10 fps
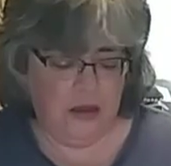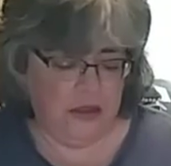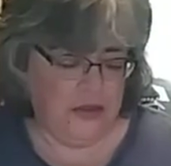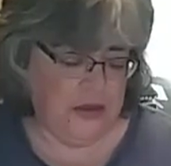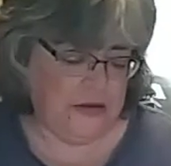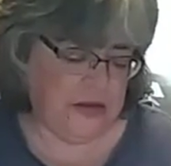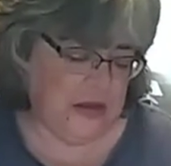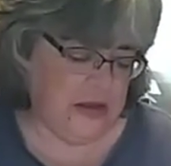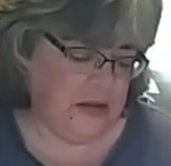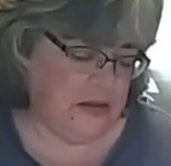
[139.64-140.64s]
This
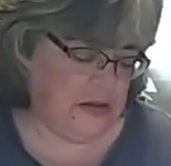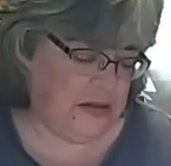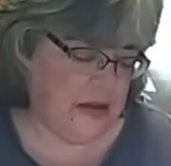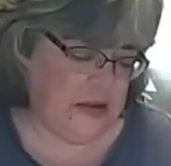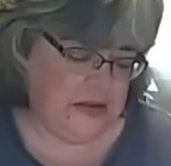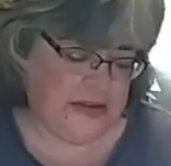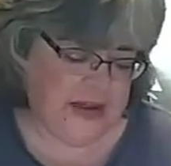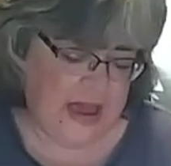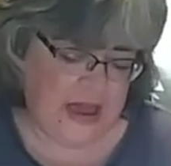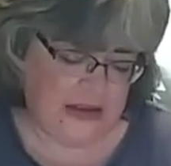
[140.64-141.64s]
is
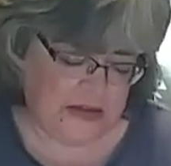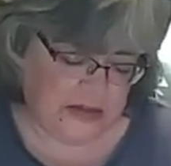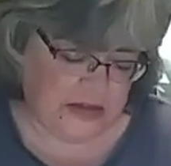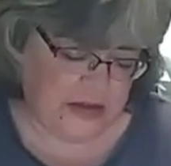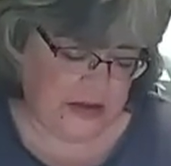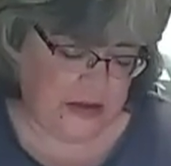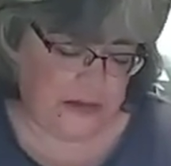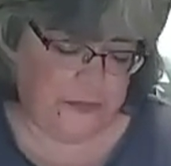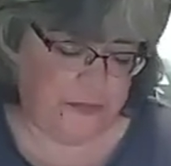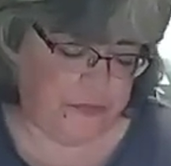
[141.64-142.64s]

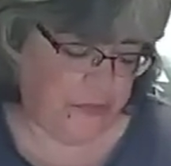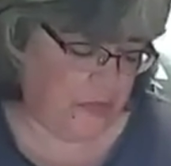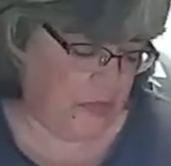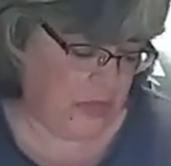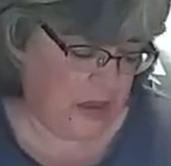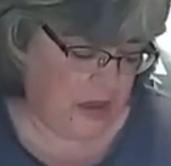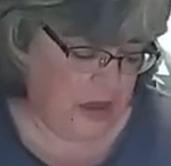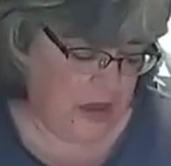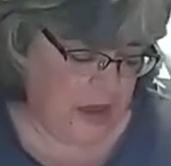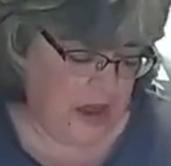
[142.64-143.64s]
Das
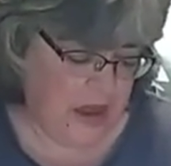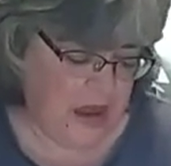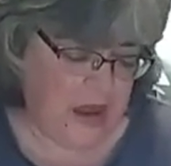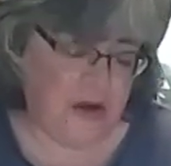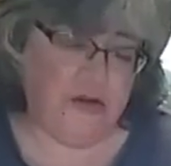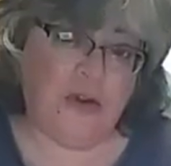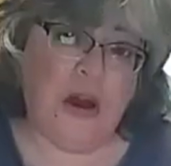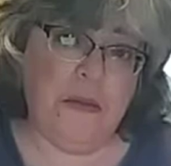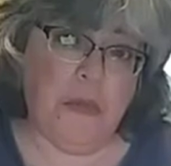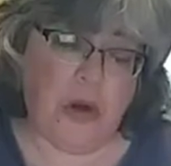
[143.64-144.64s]
Air
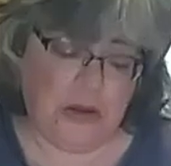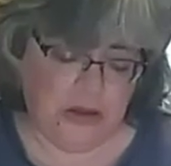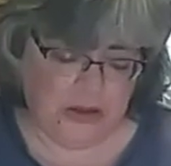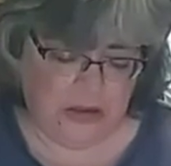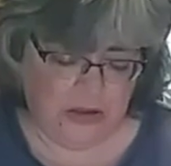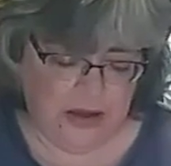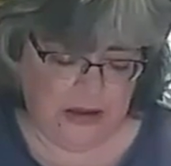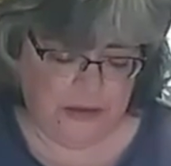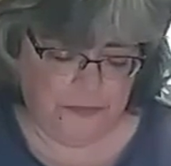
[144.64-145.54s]
Dry Modeling Clay.